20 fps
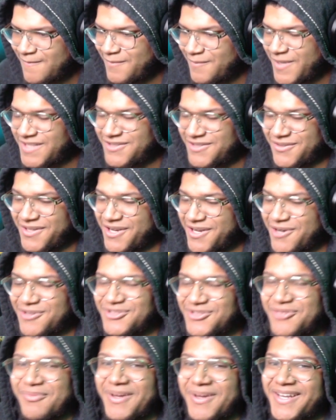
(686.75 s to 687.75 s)
Based on the
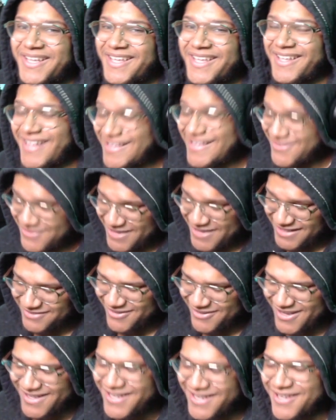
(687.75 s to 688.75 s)
hero she about to get. That's, that's
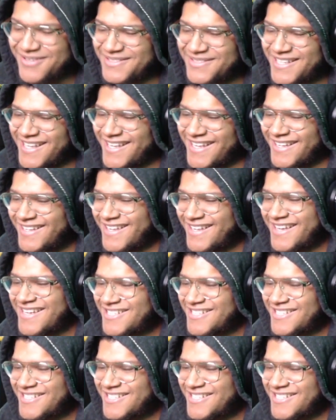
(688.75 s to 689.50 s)
why, you know what I'm saying?